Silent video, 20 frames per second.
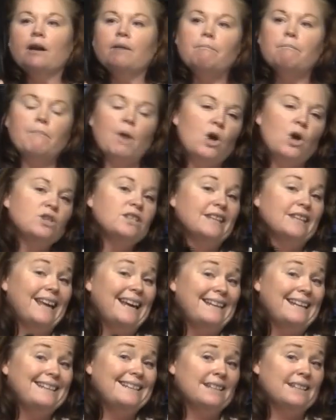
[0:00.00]
Most
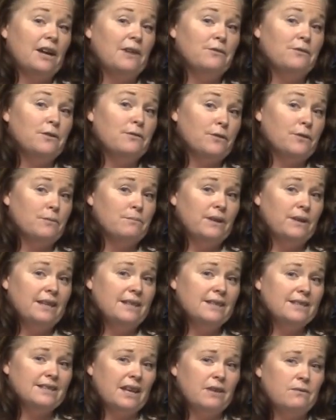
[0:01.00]
ladies suffer from
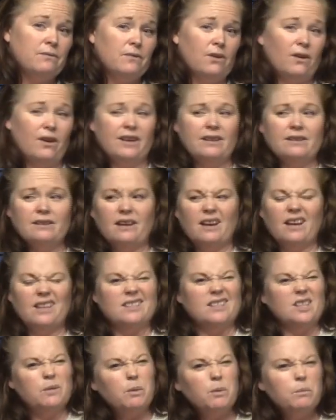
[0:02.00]
this and find a
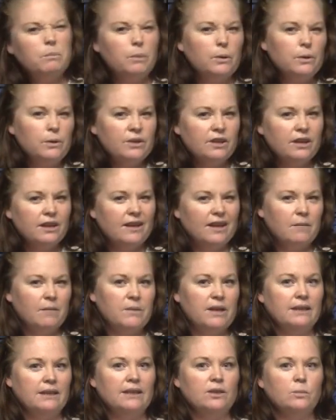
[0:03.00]
zippered boot can
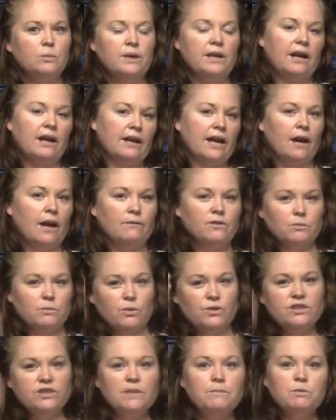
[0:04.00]
be a little bit
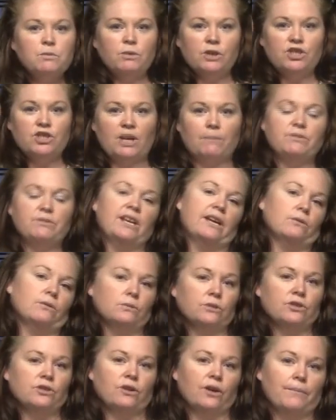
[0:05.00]
uncomfortable. The zips want to jump down all
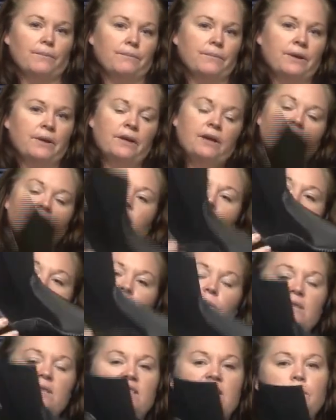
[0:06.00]
the time.
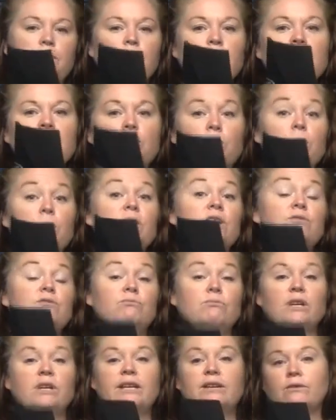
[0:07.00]
So a zipless boot is
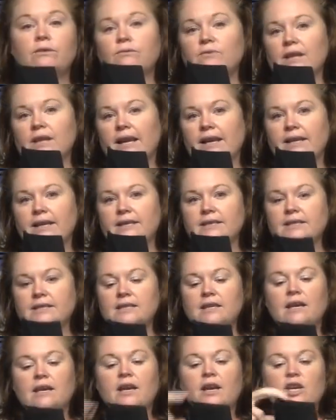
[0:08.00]
really good for
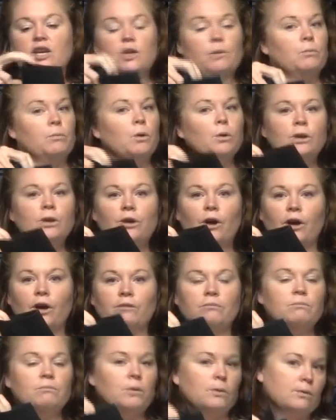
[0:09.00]
ladies. You pull it
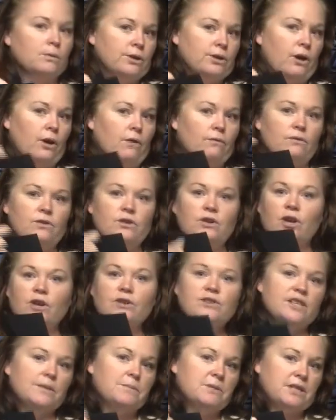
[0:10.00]
on, pull it off, no
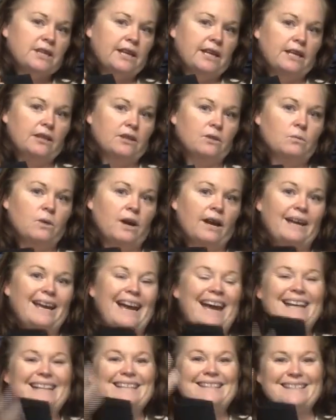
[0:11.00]
zips to get in the way,
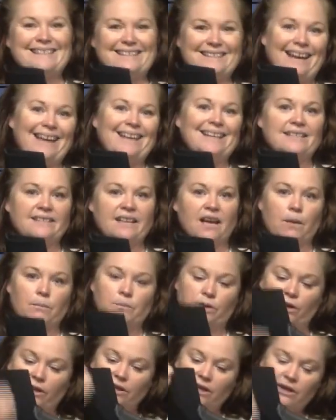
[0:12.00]
and it stays up.
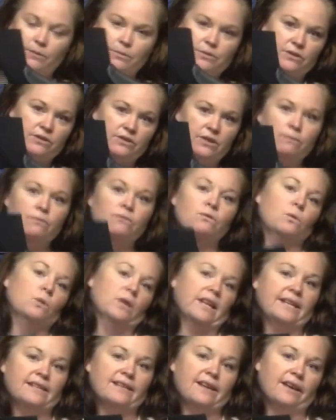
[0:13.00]
You don't end up with the zip
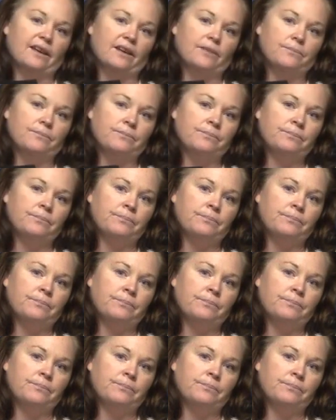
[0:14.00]
falling down.